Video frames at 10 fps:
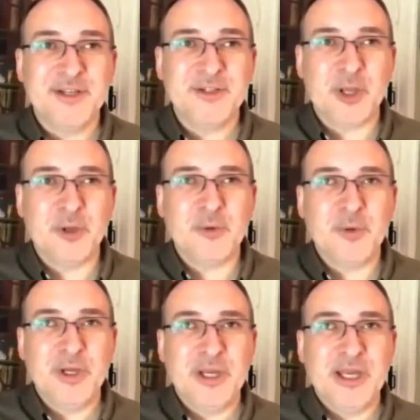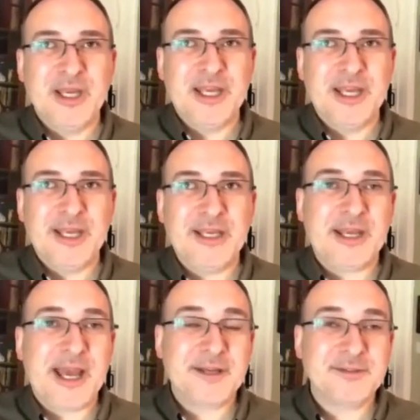So it
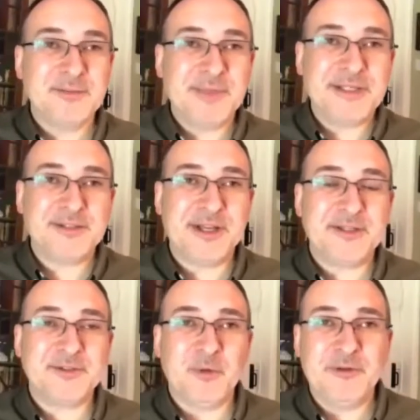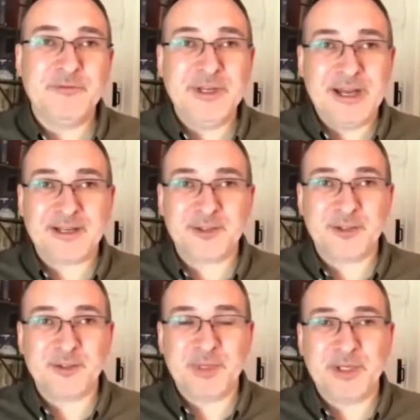has to make sense that we feel
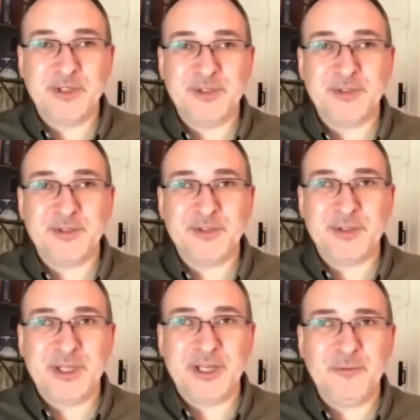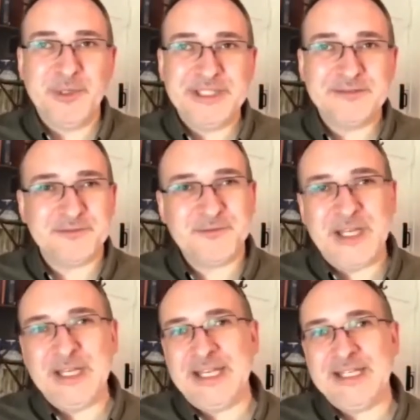anxious, because if we didn't
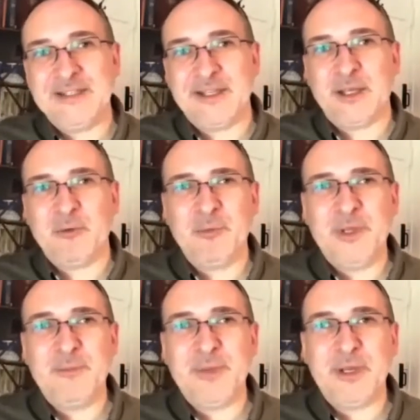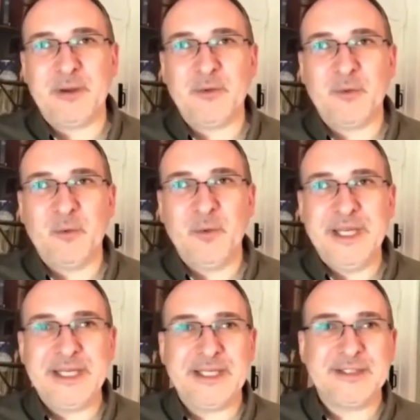feel anything, it would be a bit
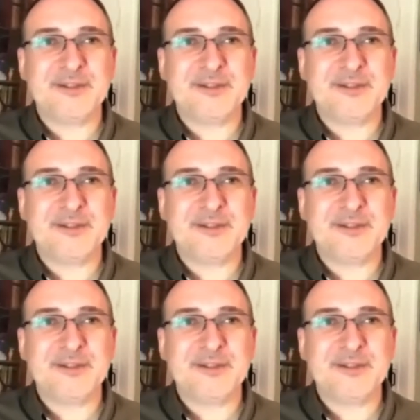weird.